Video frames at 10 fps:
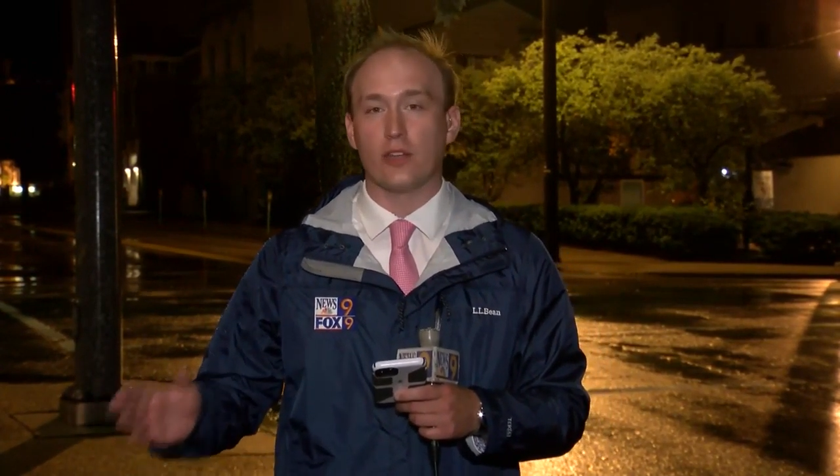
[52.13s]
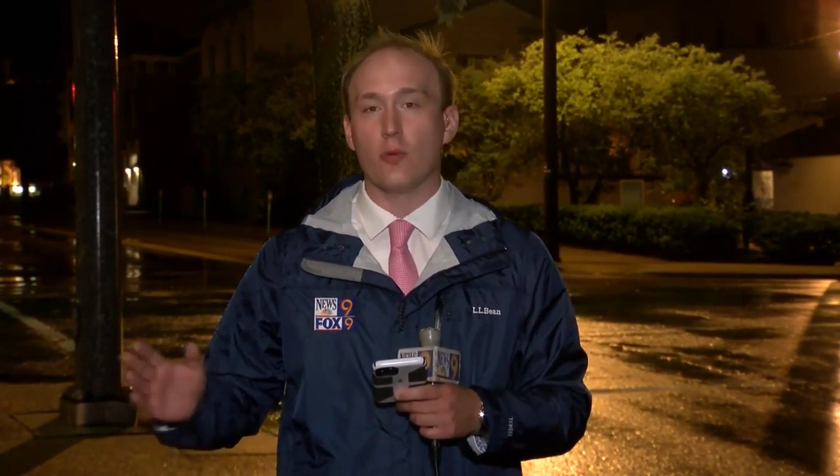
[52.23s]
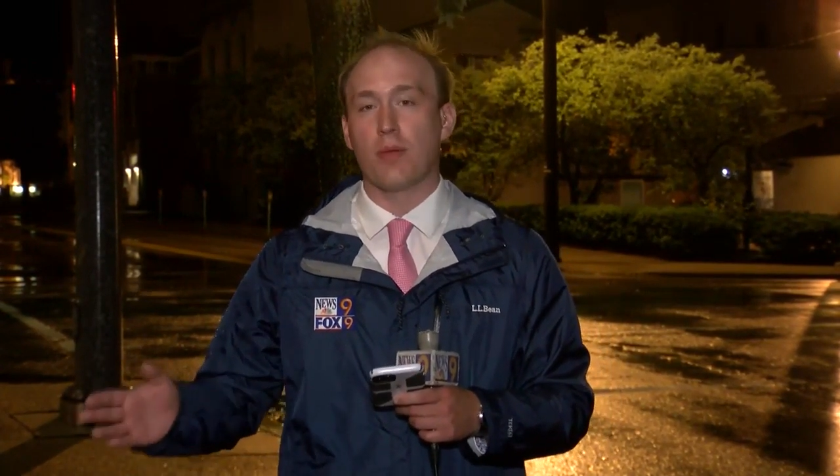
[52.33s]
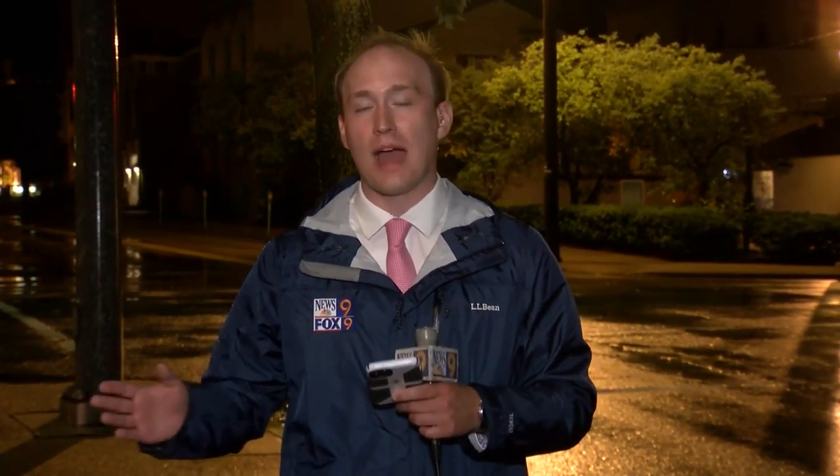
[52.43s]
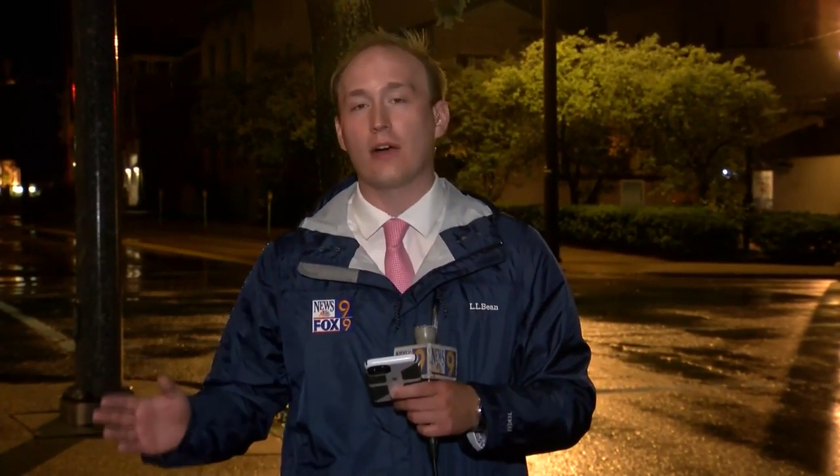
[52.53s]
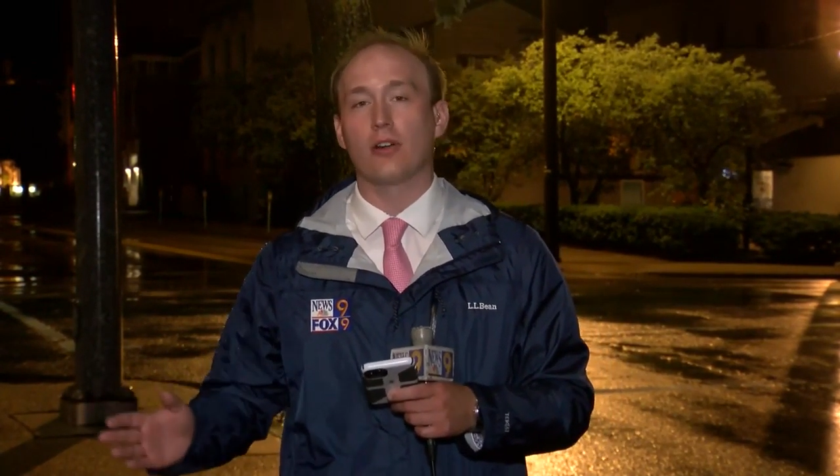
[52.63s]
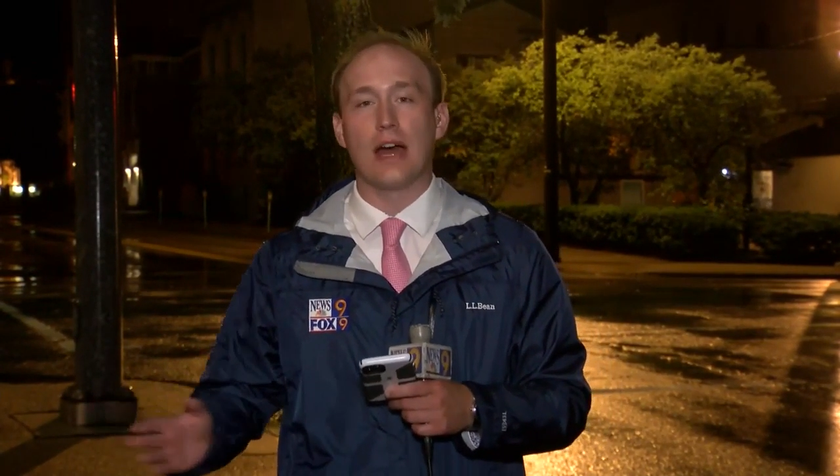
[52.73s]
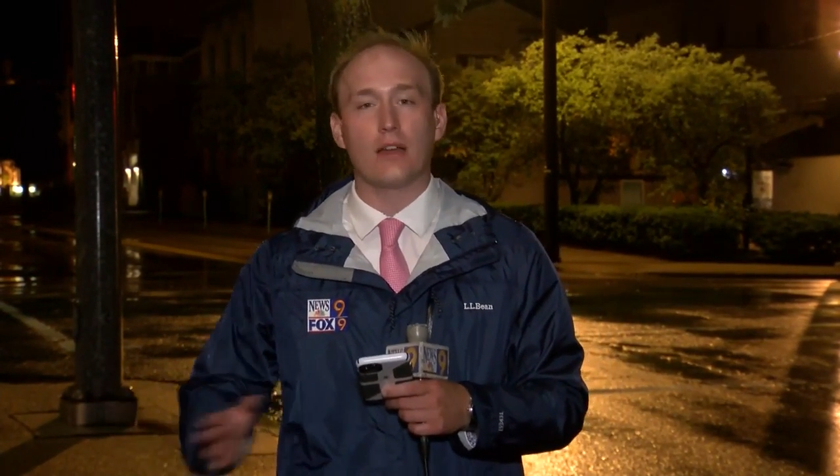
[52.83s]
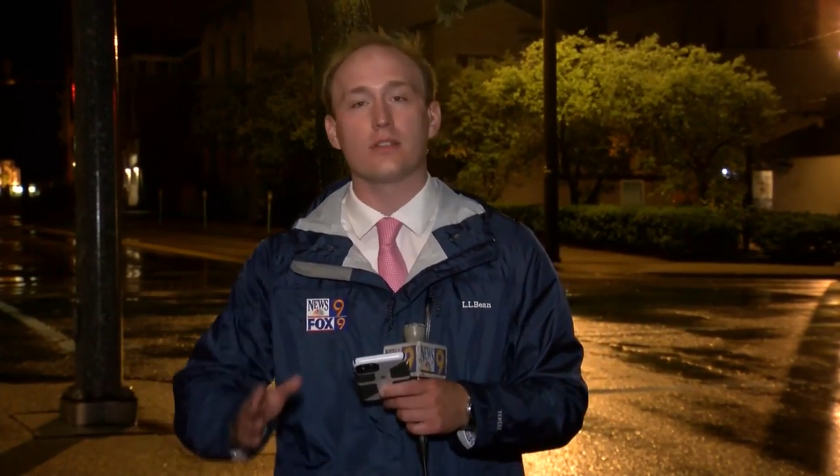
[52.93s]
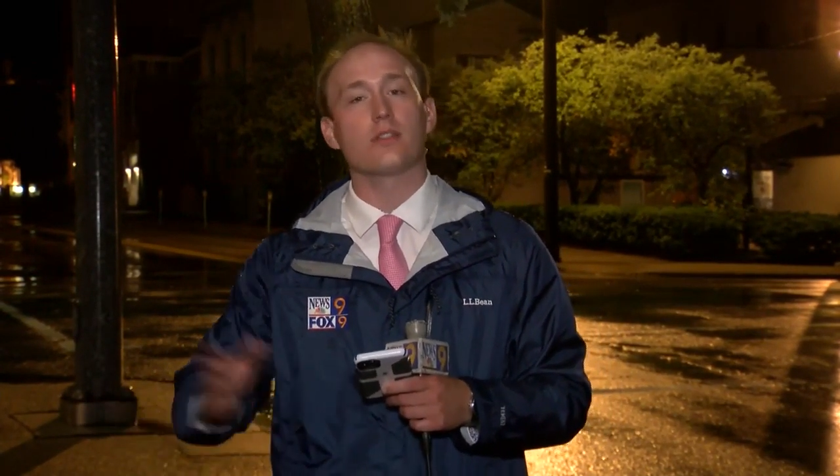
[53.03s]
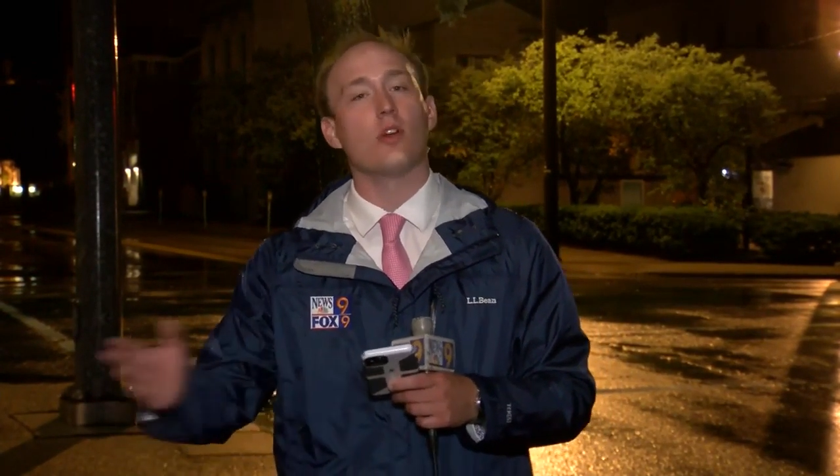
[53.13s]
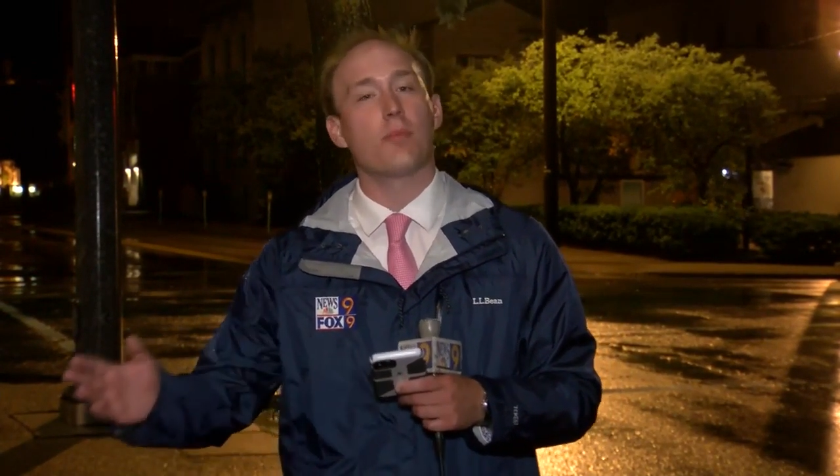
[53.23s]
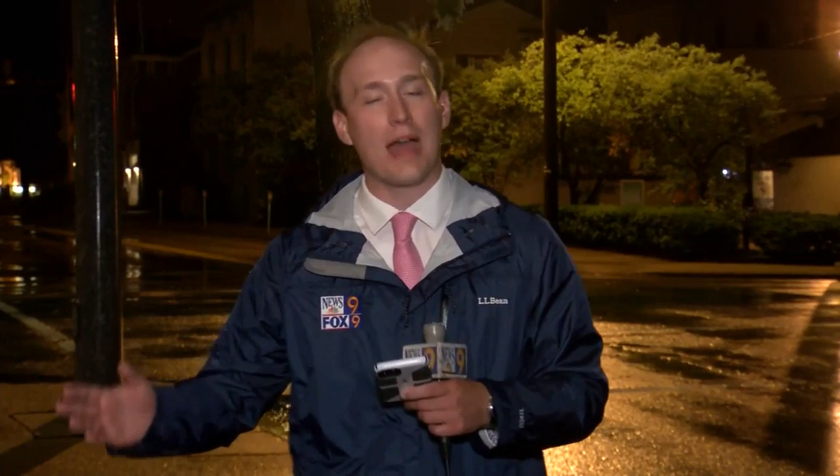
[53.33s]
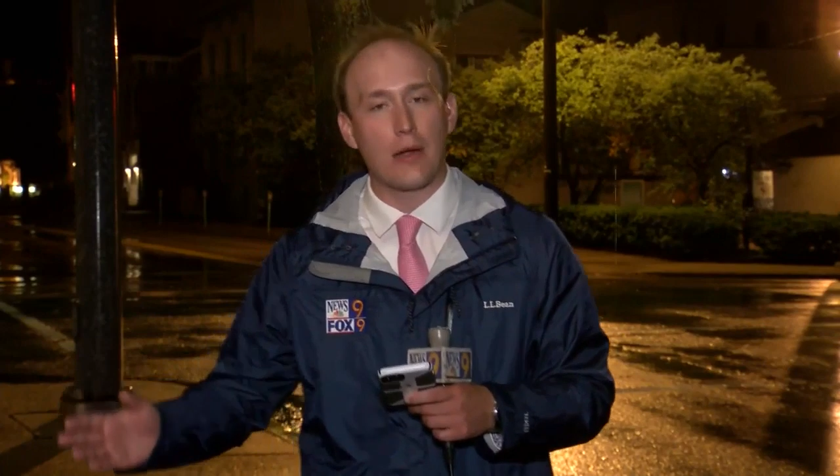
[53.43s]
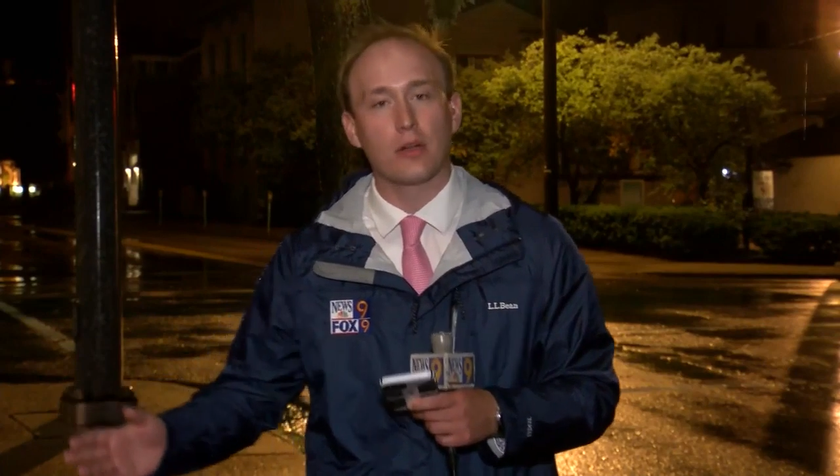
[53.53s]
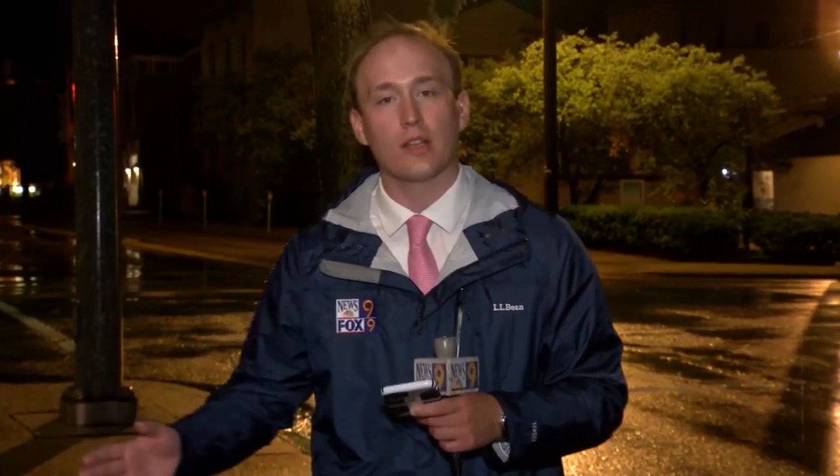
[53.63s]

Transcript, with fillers: no power outages, no power